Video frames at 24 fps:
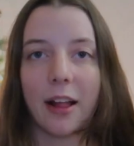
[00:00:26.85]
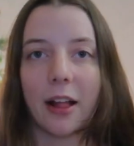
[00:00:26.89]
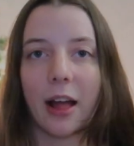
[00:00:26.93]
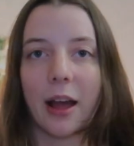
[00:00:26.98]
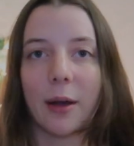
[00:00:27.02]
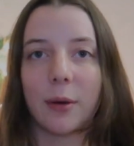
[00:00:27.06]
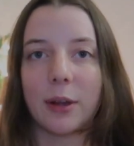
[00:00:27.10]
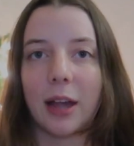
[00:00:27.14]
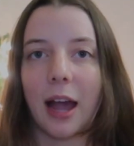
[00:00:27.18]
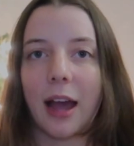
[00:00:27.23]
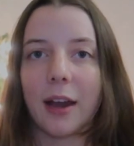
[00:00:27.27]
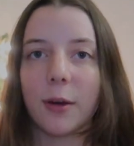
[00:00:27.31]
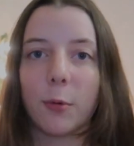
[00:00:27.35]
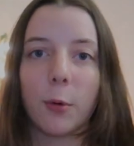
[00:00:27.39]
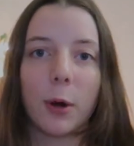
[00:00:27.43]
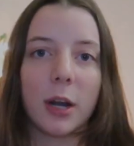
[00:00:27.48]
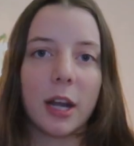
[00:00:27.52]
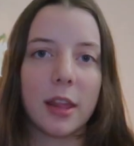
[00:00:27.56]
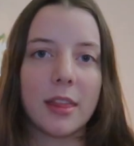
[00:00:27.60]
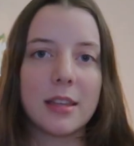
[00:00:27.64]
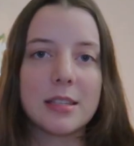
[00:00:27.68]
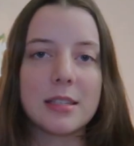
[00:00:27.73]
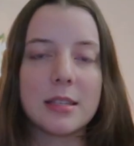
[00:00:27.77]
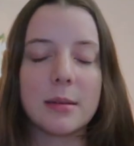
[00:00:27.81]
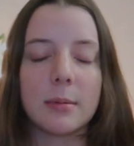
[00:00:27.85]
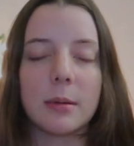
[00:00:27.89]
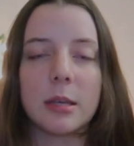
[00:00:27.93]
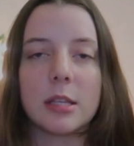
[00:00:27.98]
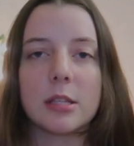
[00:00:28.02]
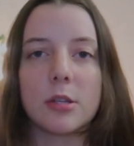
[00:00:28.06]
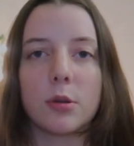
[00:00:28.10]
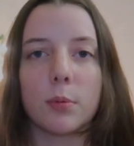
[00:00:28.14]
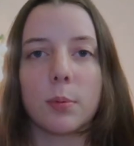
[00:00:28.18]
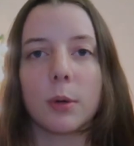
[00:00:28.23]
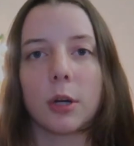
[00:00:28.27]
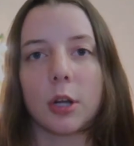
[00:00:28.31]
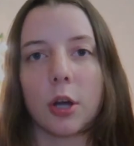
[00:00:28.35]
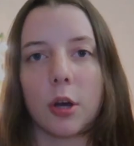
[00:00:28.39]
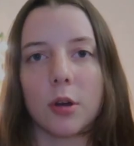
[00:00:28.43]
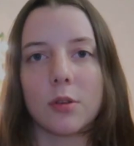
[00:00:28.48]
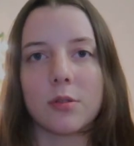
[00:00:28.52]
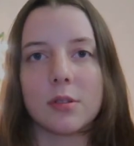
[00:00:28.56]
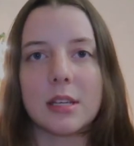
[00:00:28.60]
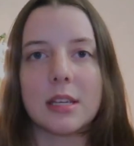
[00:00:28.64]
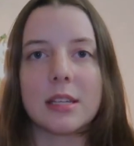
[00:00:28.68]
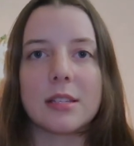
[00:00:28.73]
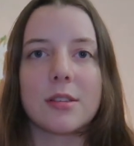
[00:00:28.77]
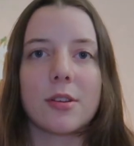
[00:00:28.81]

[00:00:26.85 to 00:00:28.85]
I kind of wanted this to be super cozy,